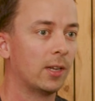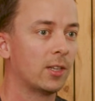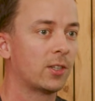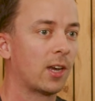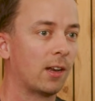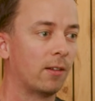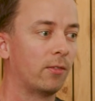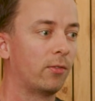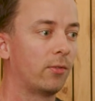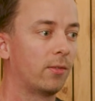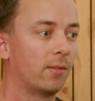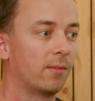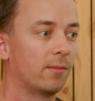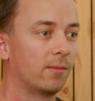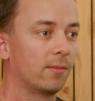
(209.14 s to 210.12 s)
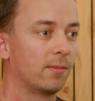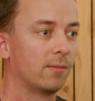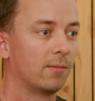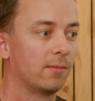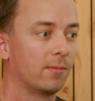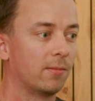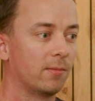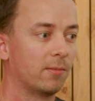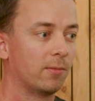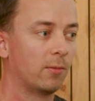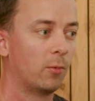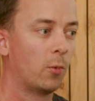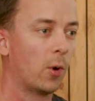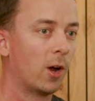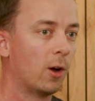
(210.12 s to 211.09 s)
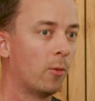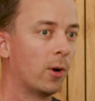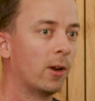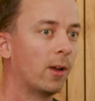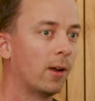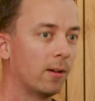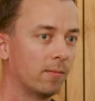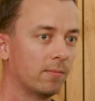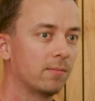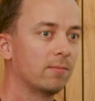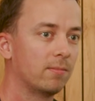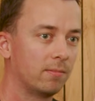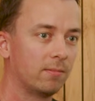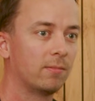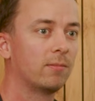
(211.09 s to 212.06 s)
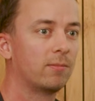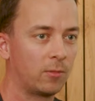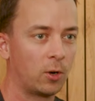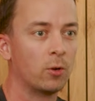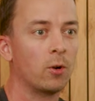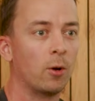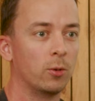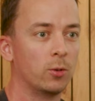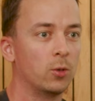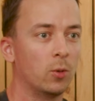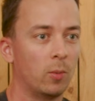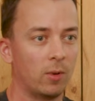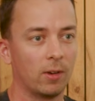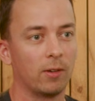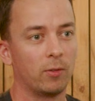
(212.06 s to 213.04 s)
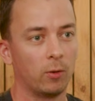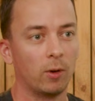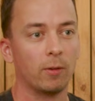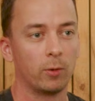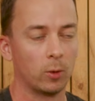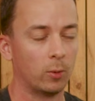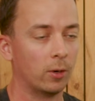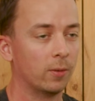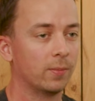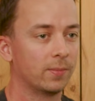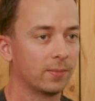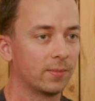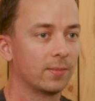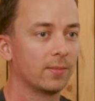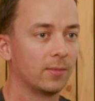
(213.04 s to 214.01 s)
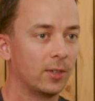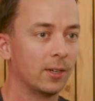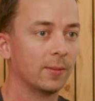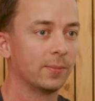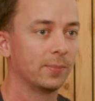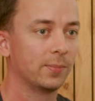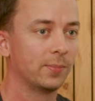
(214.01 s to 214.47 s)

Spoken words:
that's kind of where I want to grow to, if you will. Yeah.